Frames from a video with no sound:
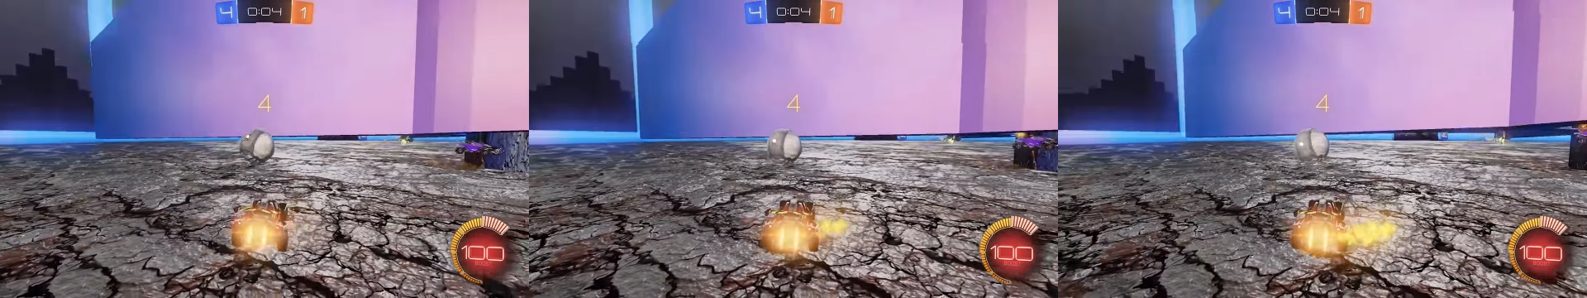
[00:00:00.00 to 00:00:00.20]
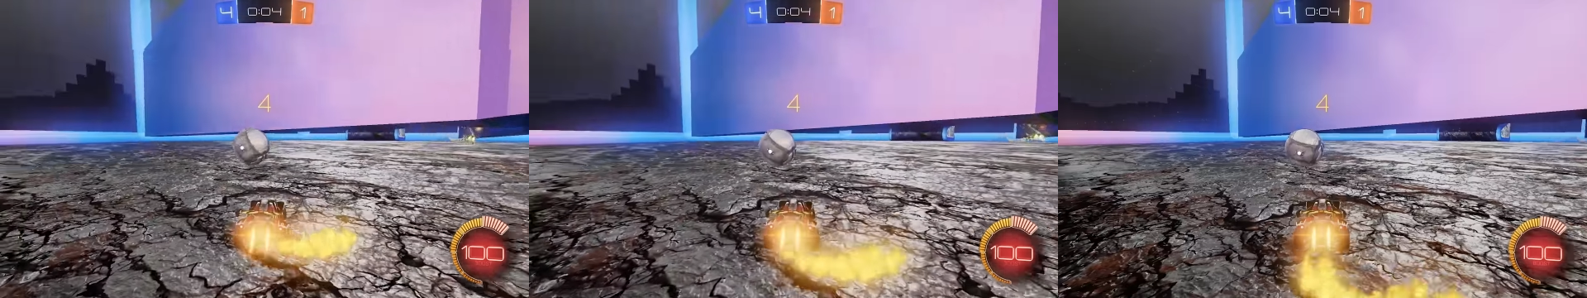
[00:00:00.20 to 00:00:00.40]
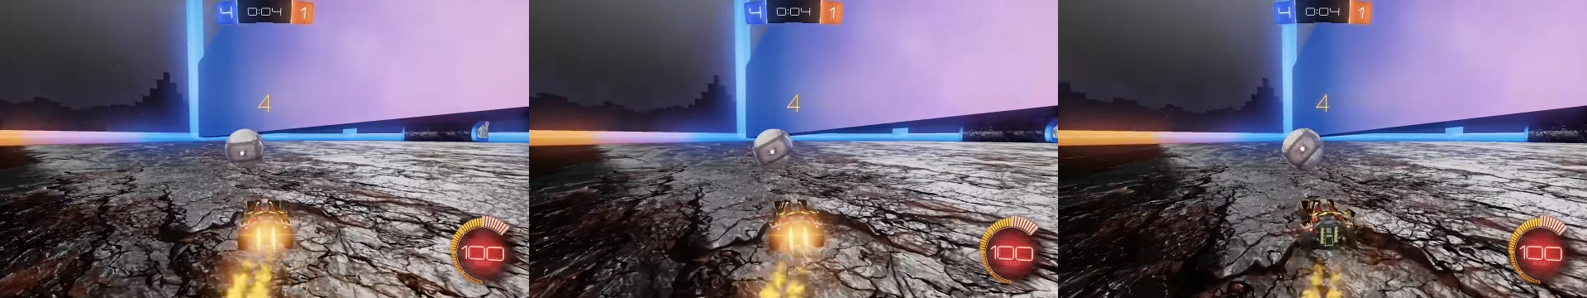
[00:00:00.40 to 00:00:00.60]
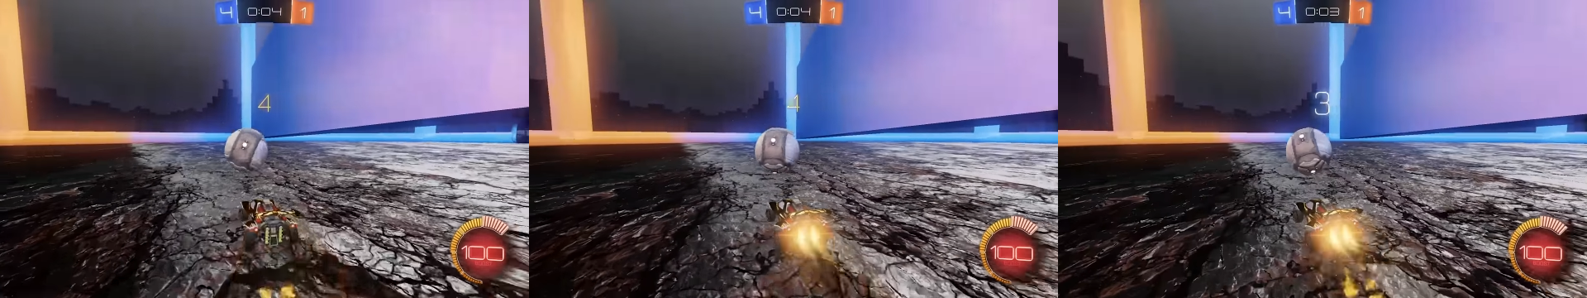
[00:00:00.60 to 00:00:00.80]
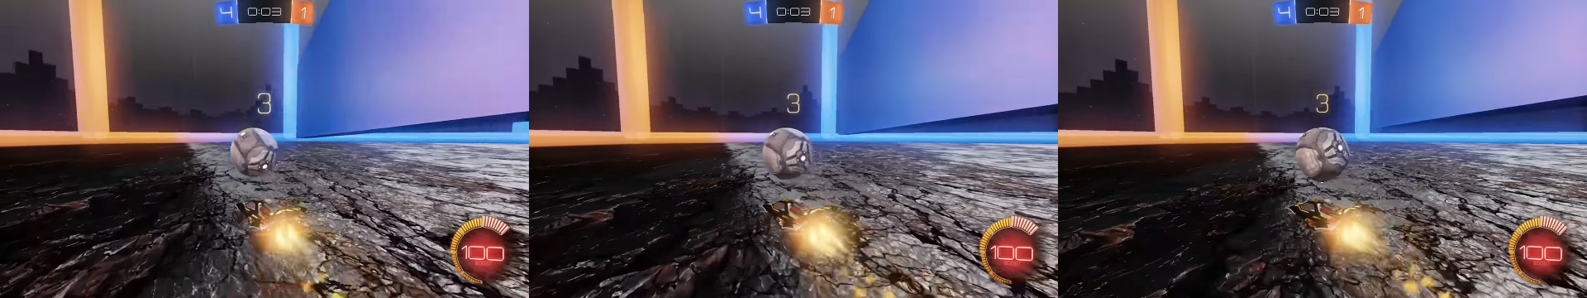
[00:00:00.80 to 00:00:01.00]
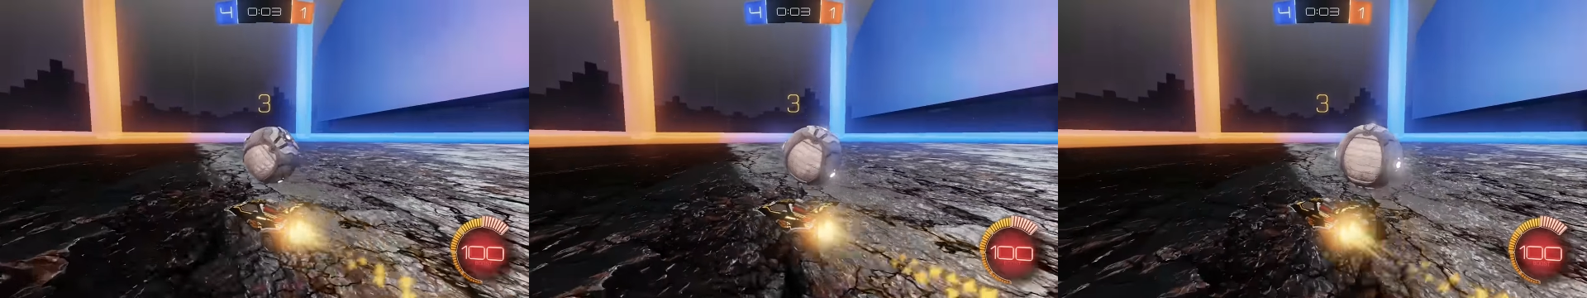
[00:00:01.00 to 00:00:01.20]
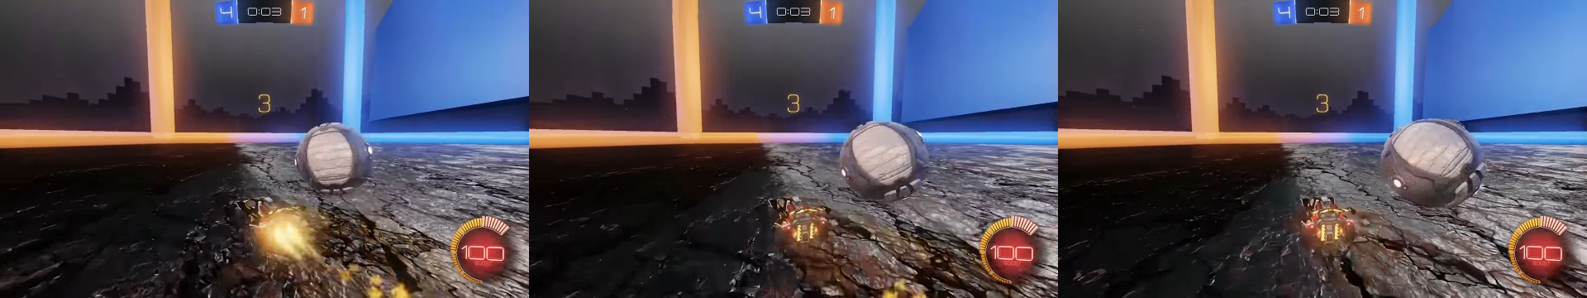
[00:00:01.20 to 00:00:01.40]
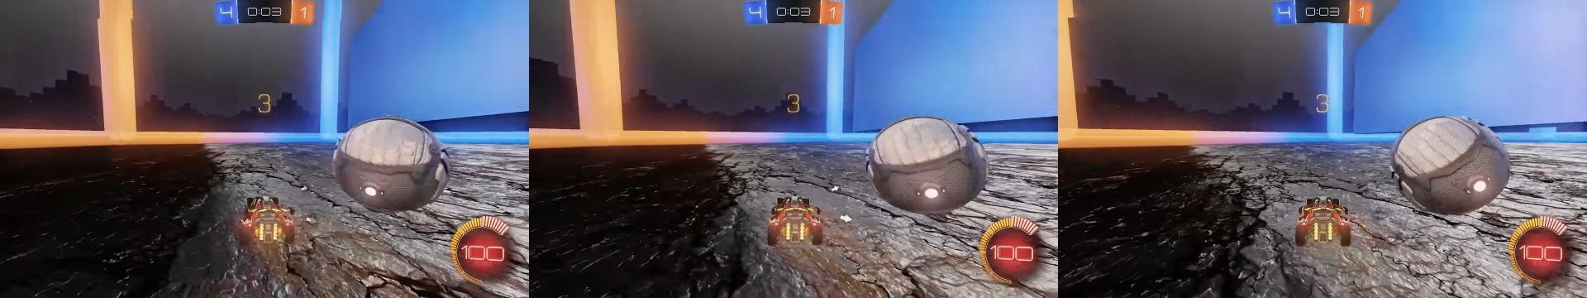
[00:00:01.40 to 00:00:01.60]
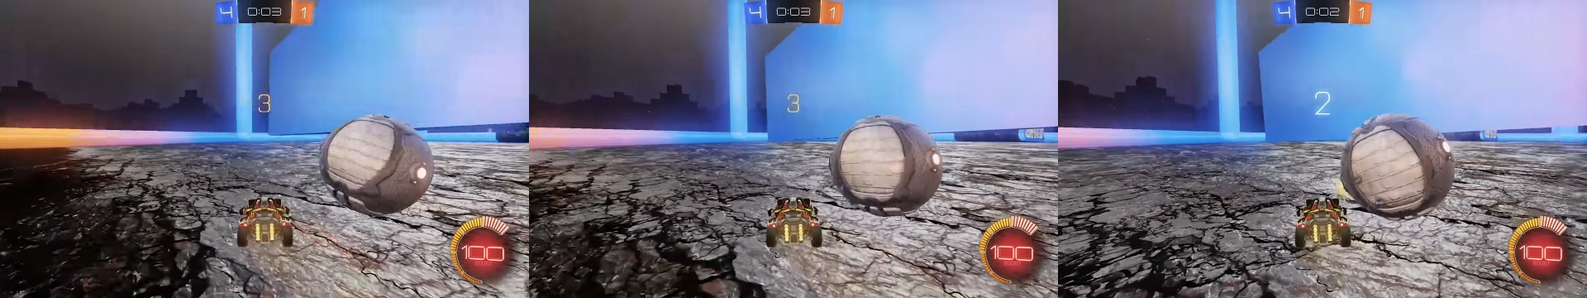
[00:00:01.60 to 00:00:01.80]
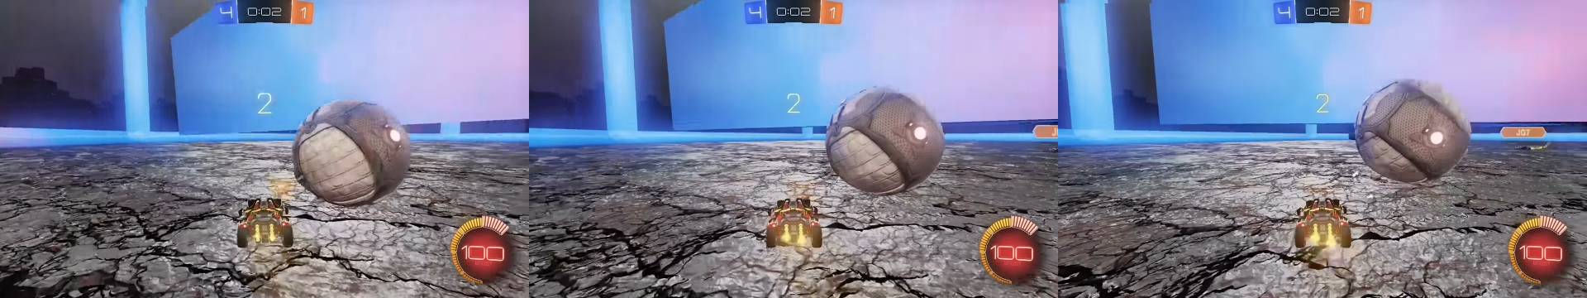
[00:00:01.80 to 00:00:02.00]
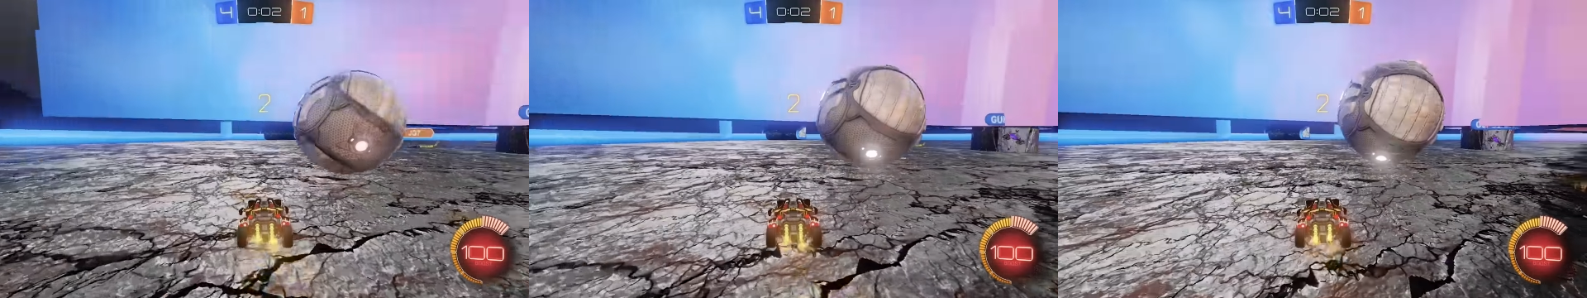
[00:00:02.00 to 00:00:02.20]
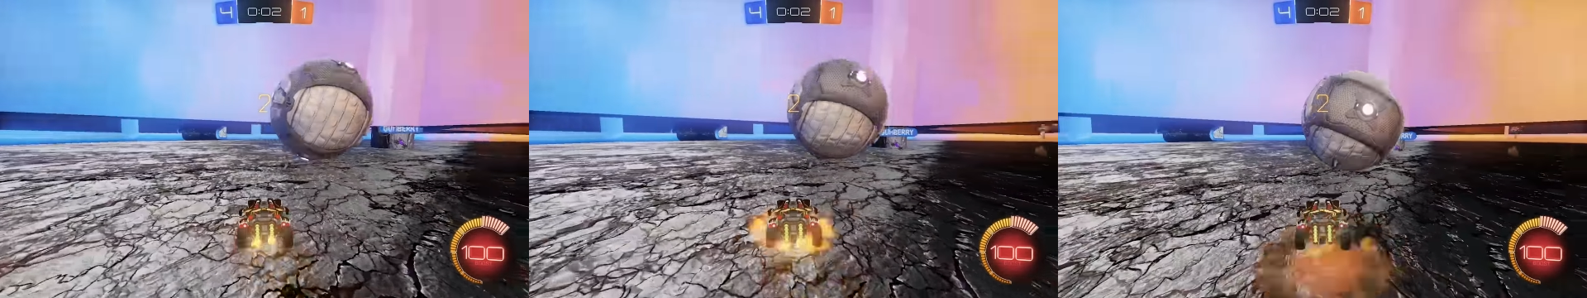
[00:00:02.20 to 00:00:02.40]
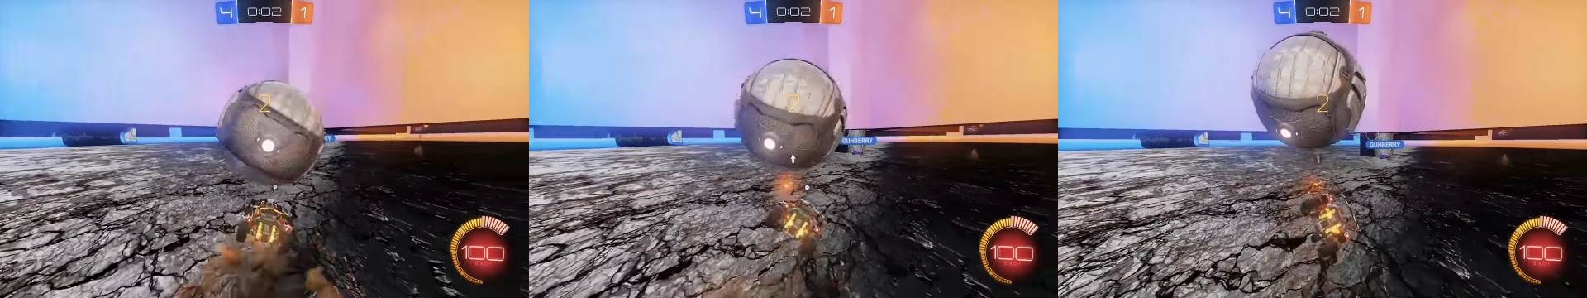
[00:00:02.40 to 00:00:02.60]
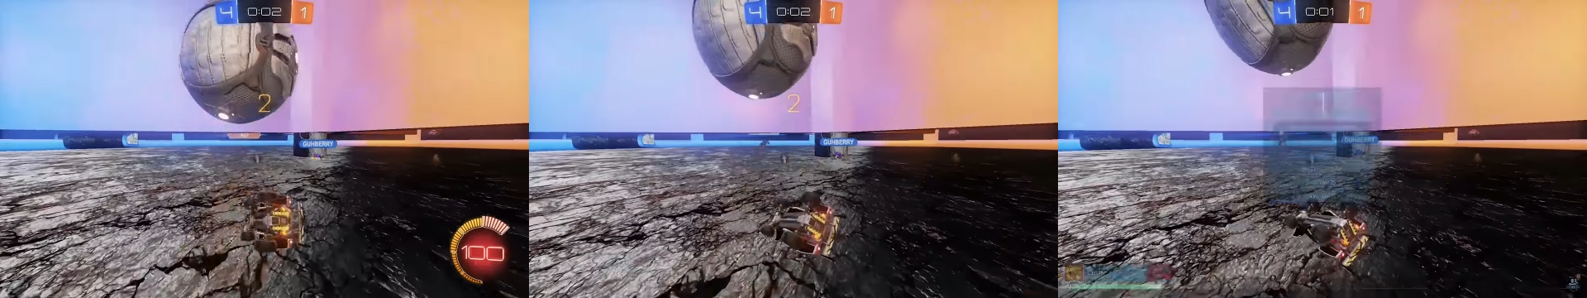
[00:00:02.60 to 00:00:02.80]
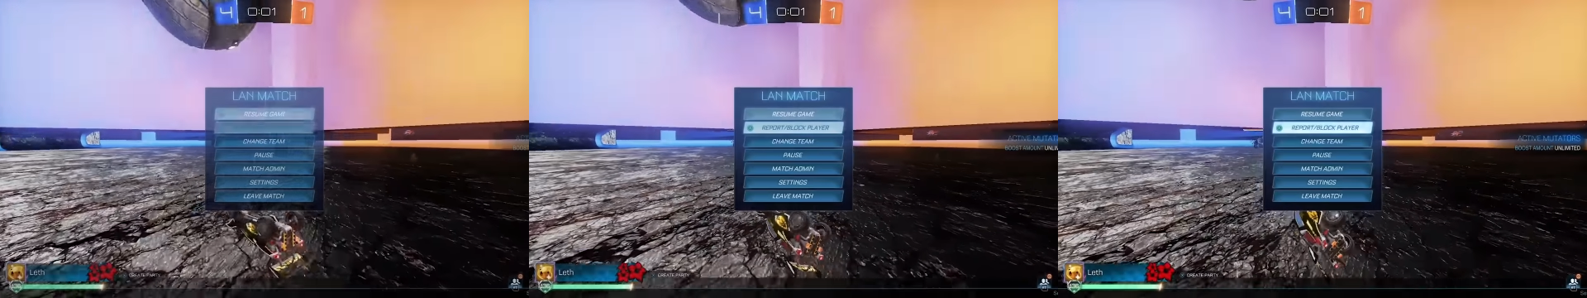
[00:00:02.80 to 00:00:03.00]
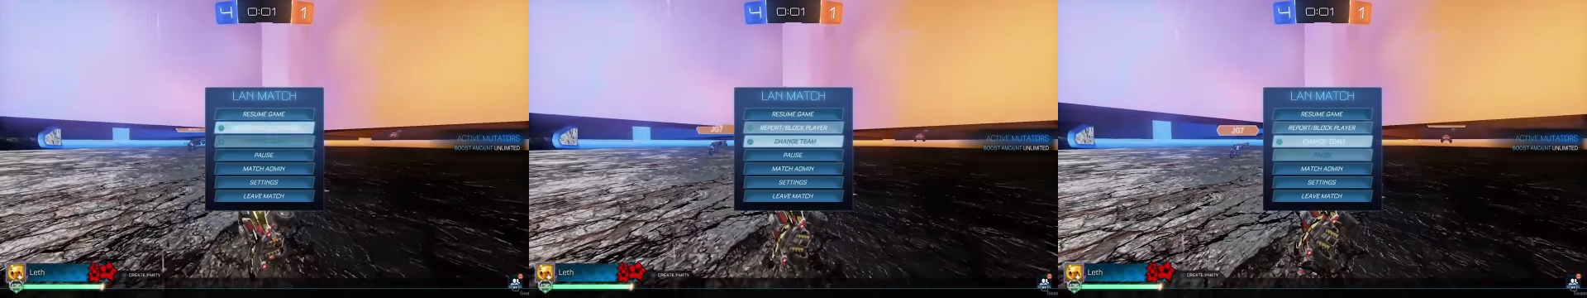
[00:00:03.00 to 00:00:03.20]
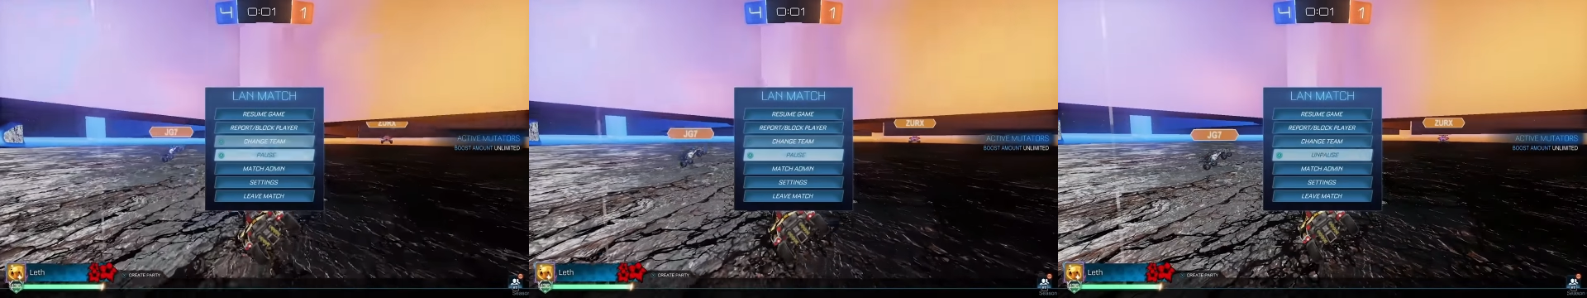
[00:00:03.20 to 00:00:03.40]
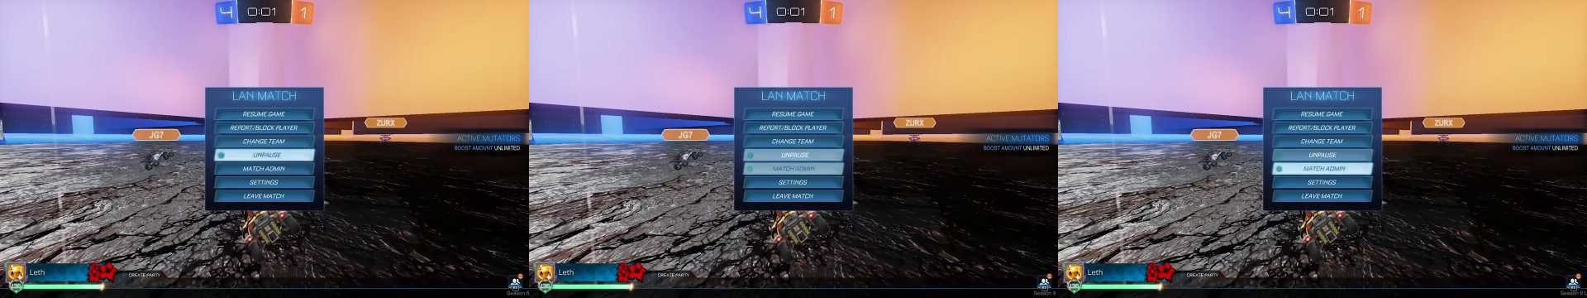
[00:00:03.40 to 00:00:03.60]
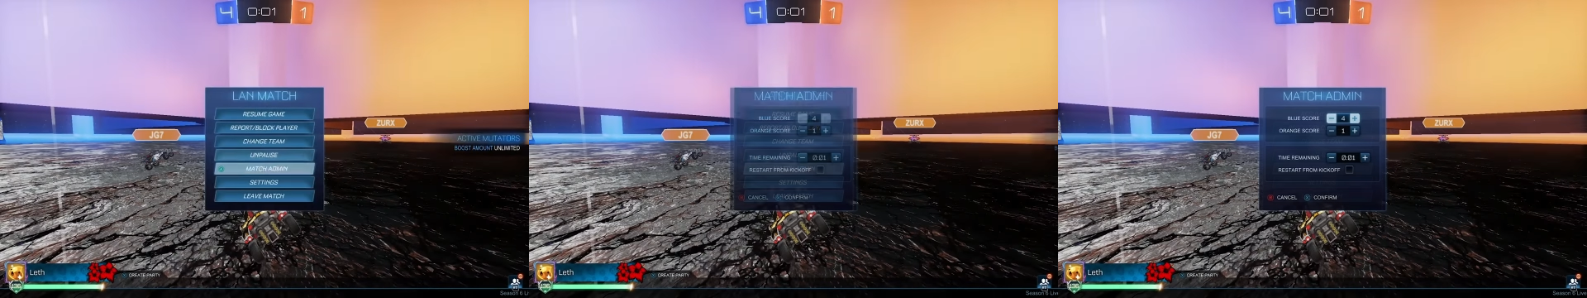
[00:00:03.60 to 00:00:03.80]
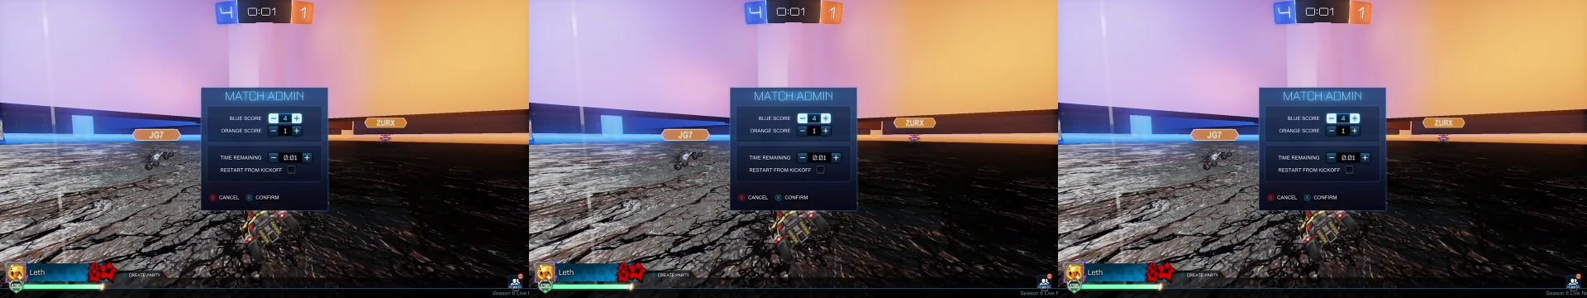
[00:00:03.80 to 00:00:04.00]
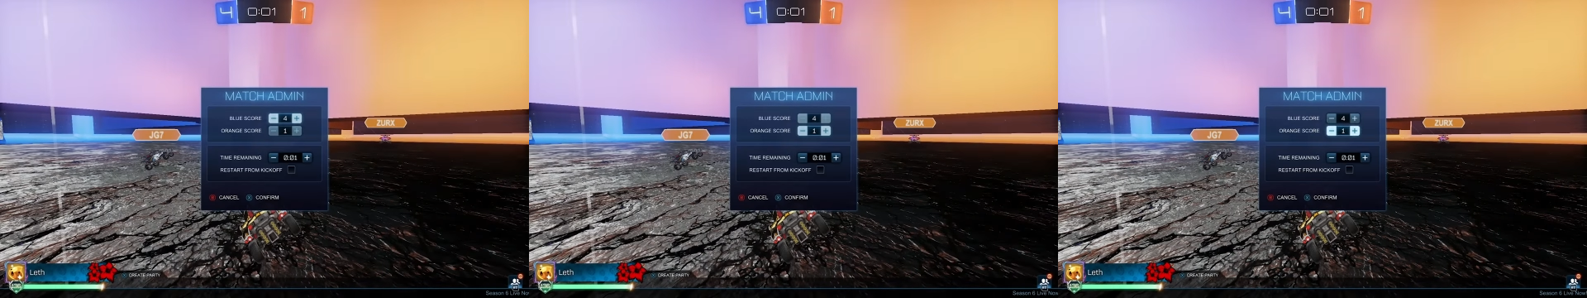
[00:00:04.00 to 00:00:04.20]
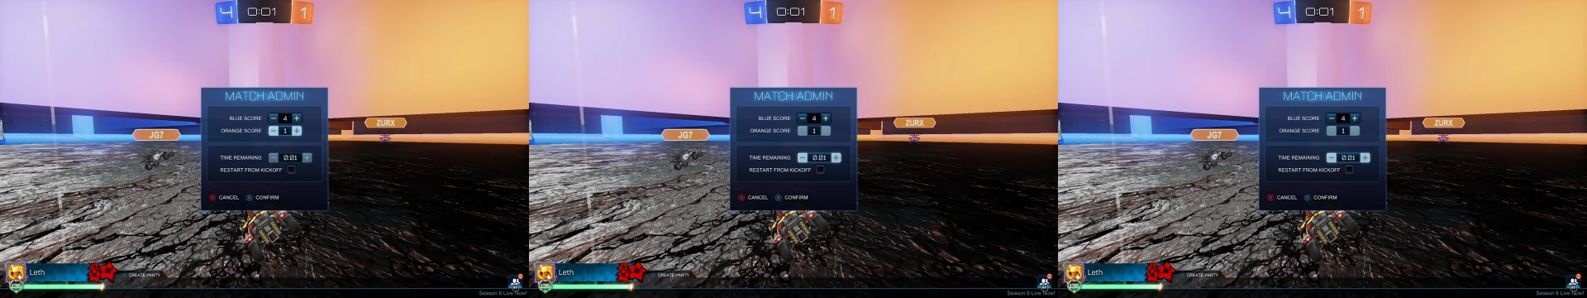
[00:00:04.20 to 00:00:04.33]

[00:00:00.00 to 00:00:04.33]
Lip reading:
Nobody's mouth can be seen.